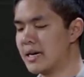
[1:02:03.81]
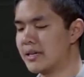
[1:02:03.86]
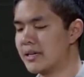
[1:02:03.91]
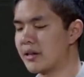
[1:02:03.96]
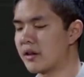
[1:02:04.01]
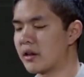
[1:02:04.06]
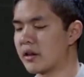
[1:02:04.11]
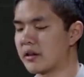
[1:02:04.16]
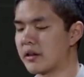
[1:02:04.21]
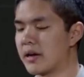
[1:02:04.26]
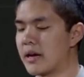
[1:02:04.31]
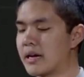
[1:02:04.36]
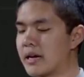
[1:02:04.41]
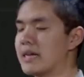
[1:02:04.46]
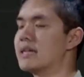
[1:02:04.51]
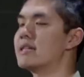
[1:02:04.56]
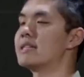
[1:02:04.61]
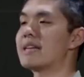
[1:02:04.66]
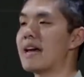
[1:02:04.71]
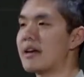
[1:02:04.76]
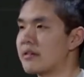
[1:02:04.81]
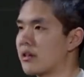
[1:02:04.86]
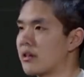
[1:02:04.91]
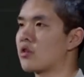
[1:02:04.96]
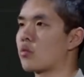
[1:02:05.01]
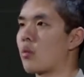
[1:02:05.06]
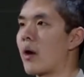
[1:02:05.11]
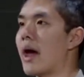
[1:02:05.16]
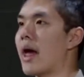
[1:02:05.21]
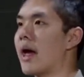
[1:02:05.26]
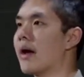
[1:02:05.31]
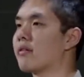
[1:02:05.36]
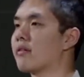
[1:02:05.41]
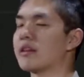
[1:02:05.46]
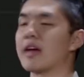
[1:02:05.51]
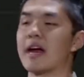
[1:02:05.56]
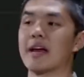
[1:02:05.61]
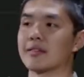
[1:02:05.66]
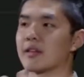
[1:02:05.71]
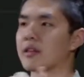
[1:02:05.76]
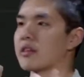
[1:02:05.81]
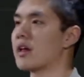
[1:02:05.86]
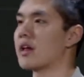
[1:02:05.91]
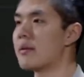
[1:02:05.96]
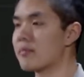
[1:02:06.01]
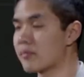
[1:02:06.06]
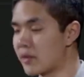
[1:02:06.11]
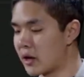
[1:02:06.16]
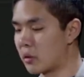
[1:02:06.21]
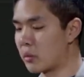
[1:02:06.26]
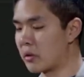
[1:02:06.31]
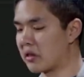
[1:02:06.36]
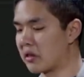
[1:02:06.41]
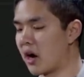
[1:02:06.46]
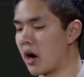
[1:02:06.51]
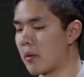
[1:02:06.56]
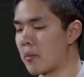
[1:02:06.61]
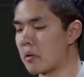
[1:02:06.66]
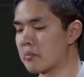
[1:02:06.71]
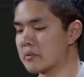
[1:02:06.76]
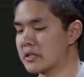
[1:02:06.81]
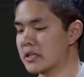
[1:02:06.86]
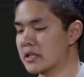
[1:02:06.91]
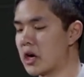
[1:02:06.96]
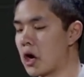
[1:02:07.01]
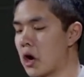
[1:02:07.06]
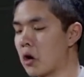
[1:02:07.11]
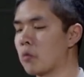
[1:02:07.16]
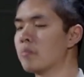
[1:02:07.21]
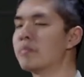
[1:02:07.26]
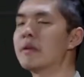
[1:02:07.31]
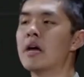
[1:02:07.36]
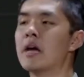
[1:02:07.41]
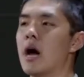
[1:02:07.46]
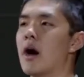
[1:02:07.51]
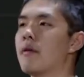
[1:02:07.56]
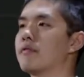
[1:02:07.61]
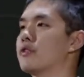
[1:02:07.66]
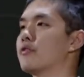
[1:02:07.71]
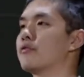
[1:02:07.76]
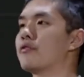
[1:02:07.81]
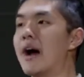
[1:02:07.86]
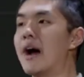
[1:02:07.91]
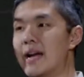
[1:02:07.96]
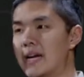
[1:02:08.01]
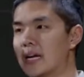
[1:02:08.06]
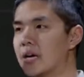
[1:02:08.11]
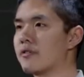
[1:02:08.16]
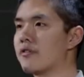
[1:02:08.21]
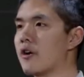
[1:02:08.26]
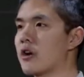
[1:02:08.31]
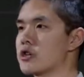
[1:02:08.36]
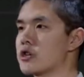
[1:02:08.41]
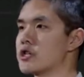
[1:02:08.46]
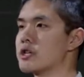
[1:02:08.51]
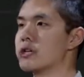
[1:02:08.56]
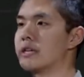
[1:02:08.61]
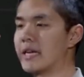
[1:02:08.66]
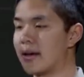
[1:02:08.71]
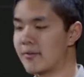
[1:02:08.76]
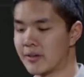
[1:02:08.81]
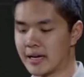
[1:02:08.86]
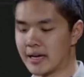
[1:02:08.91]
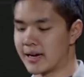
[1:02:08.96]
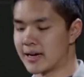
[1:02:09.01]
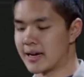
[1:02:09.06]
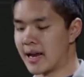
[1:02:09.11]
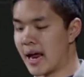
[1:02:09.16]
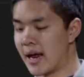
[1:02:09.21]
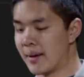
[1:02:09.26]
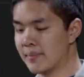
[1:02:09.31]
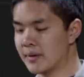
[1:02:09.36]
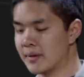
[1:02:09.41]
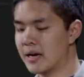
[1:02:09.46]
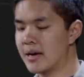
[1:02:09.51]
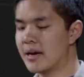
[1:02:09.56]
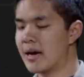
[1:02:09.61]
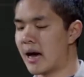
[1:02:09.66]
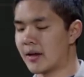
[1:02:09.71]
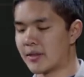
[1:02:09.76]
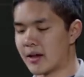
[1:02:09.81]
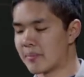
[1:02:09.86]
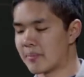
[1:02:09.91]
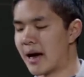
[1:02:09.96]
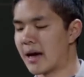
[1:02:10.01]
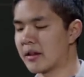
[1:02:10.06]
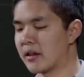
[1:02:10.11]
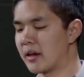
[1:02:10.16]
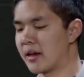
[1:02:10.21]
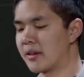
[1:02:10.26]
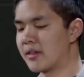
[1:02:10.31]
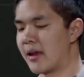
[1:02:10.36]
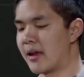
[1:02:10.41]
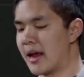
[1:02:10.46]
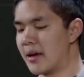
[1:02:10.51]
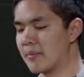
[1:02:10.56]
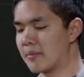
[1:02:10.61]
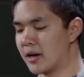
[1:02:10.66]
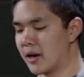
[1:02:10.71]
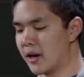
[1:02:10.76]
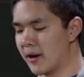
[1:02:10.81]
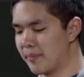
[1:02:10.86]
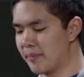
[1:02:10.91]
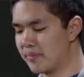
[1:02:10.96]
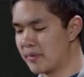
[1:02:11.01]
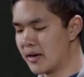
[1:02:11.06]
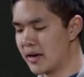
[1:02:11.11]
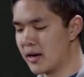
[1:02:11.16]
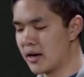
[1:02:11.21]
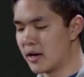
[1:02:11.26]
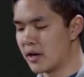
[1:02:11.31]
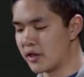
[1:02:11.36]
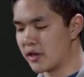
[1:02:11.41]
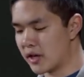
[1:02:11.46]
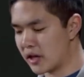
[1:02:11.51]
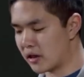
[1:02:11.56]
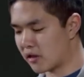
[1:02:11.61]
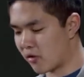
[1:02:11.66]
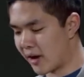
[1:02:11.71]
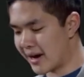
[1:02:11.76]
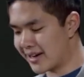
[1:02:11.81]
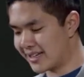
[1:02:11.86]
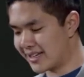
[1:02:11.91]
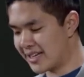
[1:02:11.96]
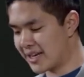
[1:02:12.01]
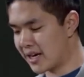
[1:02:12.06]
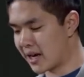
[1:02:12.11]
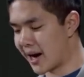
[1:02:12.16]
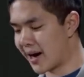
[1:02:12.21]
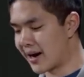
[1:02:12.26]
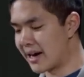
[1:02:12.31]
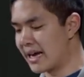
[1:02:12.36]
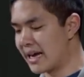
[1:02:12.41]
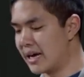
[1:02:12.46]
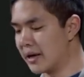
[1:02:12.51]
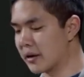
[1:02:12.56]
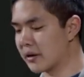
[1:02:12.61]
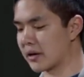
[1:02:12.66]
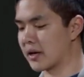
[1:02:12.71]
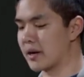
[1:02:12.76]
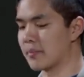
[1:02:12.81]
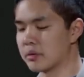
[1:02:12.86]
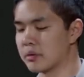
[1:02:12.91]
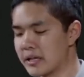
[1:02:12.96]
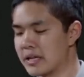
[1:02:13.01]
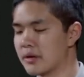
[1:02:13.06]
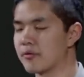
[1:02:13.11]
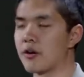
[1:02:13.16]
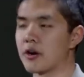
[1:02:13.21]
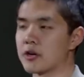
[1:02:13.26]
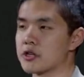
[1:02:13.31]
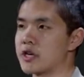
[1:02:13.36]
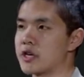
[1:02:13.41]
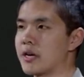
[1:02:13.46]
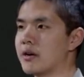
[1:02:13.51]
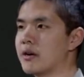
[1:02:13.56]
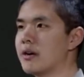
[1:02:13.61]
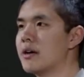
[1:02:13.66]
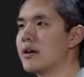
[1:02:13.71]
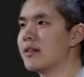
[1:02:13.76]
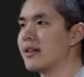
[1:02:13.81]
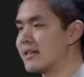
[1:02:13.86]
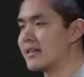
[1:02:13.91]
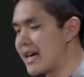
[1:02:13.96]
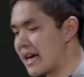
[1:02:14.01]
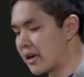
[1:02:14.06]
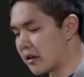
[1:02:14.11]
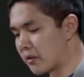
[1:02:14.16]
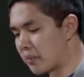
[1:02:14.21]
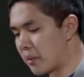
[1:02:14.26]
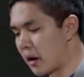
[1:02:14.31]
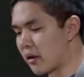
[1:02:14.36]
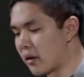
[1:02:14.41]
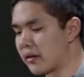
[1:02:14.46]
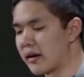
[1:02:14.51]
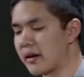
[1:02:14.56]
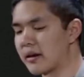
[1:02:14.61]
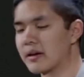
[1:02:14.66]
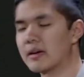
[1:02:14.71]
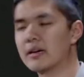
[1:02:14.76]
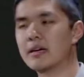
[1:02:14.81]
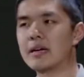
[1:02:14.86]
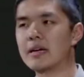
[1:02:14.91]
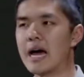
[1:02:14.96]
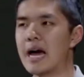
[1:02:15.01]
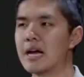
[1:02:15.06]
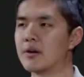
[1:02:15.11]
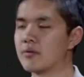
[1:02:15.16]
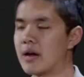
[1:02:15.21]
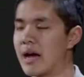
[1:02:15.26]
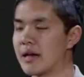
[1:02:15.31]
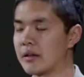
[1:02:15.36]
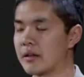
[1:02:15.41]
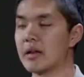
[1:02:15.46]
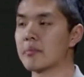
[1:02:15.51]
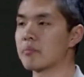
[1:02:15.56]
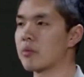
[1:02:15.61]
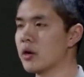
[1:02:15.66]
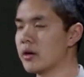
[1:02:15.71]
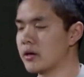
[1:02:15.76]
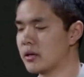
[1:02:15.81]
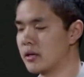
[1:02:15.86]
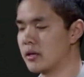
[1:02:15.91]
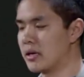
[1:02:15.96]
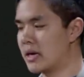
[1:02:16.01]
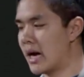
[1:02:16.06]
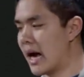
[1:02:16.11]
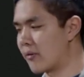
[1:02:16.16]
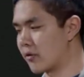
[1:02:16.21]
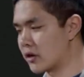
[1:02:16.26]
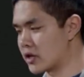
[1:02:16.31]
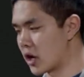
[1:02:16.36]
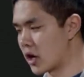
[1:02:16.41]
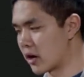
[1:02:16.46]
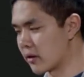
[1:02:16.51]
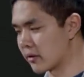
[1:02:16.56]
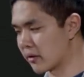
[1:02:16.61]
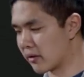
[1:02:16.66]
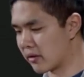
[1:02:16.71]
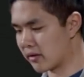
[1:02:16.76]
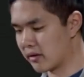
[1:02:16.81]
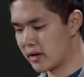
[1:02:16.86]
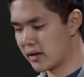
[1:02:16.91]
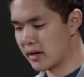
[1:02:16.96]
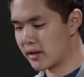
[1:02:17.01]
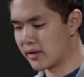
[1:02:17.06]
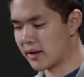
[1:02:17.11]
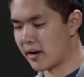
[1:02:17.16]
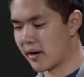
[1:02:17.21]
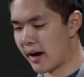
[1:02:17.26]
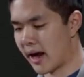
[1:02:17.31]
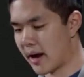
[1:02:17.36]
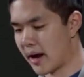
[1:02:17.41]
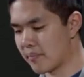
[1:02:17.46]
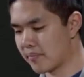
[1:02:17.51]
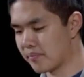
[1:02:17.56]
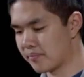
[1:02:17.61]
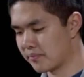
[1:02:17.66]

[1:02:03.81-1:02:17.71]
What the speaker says: This is a condensed way of saying the same thing we saw a moment ago, of defining a function, giving it a name, and then passing in the name here. This right here is a complete function that takes a person and as input and returns their name.